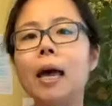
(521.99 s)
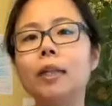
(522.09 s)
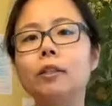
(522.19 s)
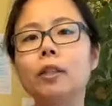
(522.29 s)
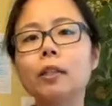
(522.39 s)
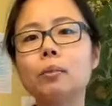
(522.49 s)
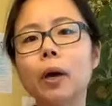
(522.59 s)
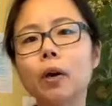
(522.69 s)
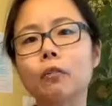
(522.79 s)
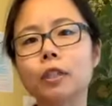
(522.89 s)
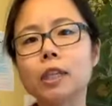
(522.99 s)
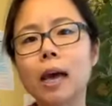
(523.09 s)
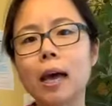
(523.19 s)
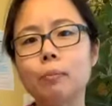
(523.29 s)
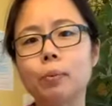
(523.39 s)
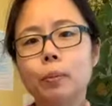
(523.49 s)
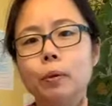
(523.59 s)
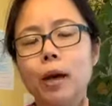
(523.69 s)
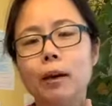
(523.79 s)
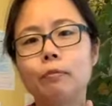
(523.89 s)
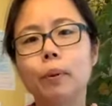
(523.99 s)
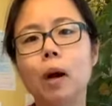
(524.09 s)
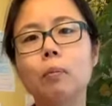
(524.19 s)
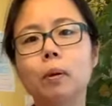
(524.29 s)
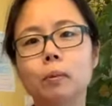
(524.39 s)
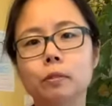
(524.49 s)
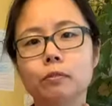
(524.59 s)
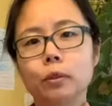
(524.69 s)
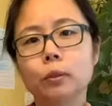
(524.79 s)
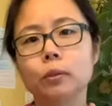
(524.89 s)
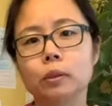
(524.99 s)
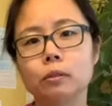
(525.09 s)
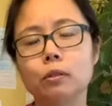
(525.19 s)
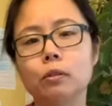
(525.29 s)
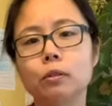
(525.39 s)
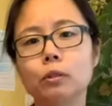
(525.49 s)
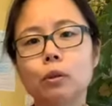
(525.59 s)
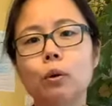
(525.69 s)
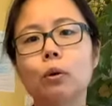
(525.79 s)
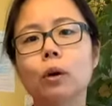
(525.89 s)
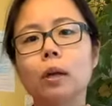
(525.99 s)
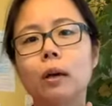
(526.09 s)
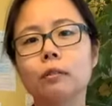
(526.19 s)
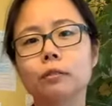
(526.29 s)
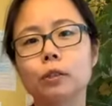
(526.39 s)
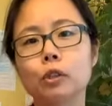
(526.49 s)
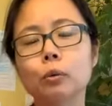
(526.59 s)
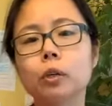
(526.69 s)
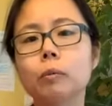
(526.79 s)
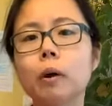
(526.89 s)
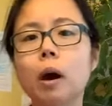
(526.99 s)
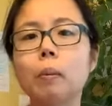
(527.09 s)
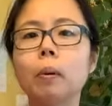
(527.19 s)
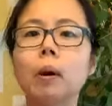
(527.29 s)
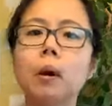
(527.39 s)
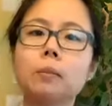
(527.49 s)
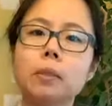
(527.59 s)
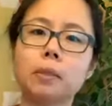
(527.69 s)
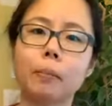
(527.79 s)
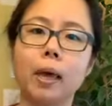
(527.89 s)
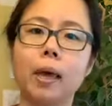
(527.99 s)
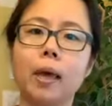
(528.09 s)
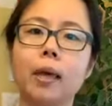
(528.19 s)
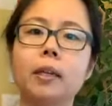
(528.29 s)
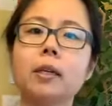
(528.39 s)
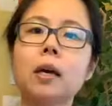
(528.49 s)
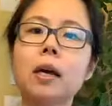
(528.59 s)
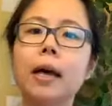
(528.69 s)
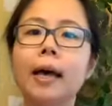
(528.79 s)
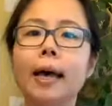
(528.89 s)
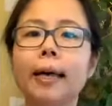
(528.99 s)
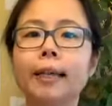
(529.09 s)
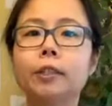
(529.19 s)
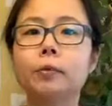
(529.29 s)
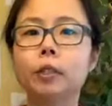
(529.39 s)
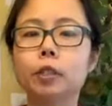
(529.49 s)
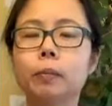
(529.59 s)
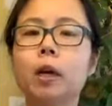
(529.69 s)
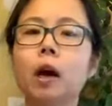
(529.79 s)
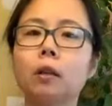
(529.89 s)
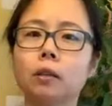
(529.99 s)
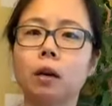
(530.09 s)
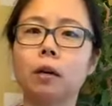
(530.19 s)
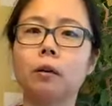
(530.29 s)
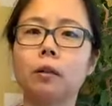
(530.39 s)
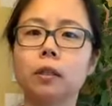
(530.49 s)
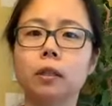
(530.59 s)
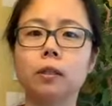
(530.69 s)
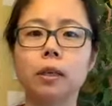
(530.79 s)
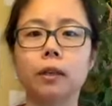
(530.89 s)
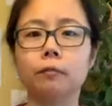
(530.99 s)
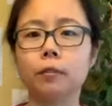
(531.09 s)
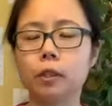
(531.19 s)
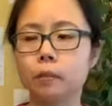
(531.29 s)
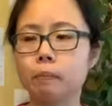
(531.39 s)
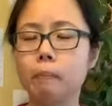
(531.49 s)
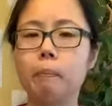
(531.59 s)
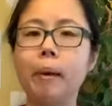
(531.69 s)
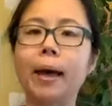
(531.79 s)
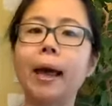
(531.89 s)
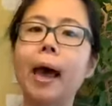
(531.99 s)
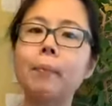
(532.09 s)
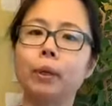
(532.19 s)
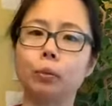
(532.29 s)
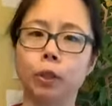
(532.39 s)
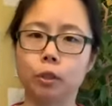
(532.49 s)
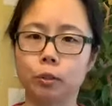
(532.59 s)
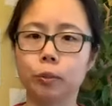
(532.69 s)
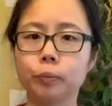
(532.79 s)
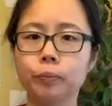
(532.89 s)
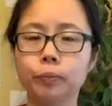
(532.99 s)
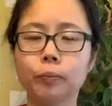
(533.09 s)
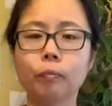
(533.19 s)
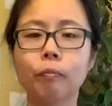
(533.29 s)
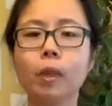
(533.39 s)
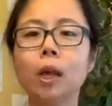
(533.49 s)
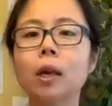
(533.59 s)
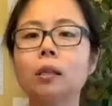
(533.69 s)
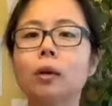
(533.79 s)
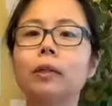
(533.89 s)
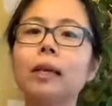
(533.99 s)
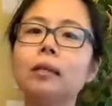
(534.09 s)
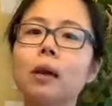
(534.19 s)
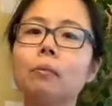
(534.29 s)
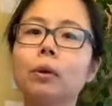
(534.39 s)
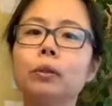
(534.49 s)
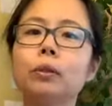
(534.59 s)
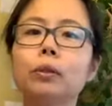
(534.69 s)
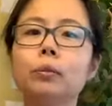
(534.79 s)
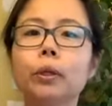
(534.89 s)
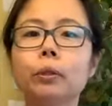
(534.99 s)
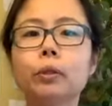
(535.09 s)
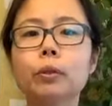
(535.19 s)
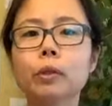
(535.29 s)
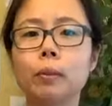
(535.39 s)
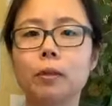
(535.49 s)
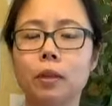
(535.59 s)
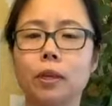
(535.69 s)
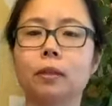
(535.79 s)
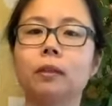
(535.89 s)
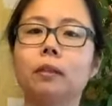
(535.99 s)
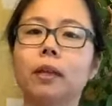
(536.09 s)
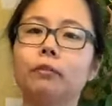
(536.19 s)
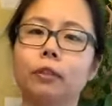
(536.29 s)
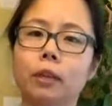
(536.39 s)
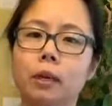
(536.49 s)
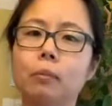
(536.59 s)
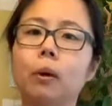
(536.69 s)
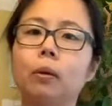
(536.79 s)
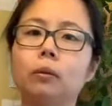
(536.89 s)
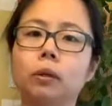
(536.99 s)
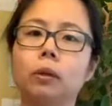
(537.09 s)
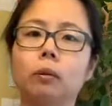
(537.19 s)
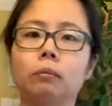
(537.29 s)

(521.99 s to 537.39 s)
And that's why over time people have problems, frozen, a lot of shoulder problems, pain. It's just because this bad habit we do. So next time when you do something, like for example,